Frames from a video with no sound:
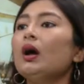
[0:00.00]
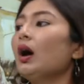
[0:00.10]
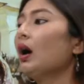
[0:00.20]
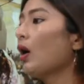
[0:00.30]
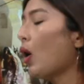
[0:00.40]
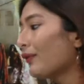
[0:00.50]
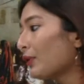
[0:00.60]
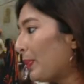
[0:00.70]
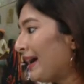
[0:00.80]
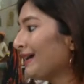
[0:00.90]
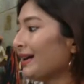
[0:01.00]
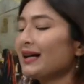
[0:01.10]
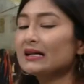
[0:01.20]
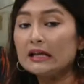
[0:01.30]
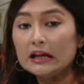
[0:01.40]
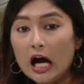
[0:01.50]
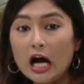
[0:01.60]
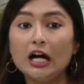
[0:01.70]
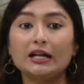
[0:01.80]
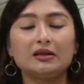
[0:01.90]
uh, of the paintings and the
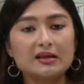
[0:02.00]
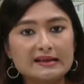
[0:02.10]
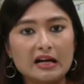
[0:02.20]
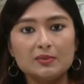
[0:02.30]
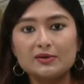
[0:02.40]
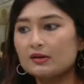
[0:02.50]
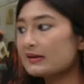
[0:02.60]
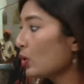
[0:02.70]
art and the sculptures.